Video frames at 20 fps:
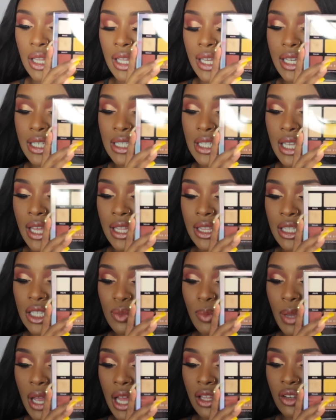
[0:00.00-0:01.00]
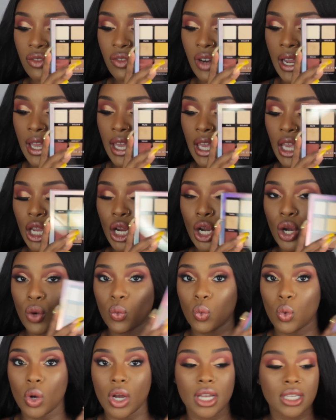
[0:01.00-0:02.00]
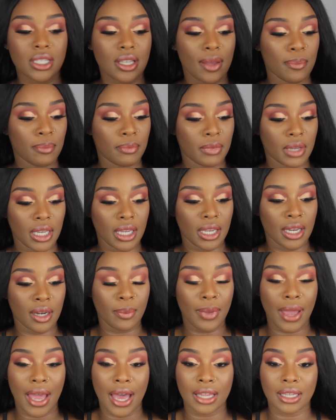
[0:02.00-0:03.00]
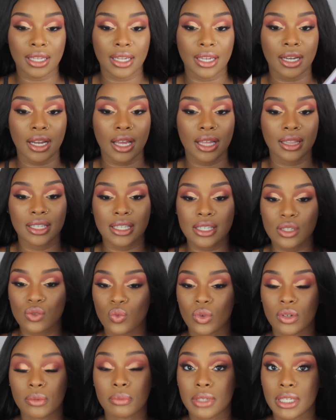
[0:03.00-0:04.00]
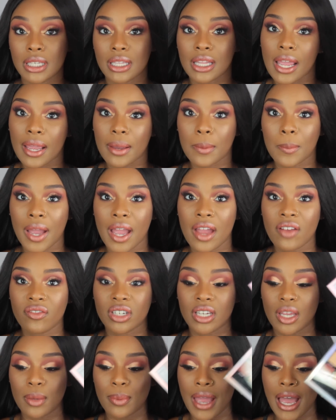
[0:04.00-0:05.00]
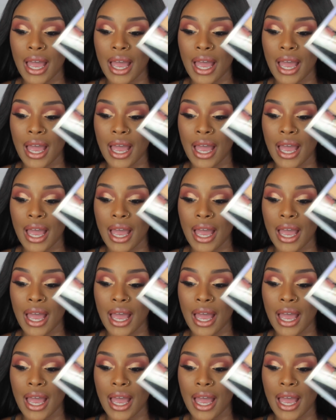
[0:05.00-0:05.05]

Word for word: Like I said, this palette right here was me and a palette. This would be like my everyday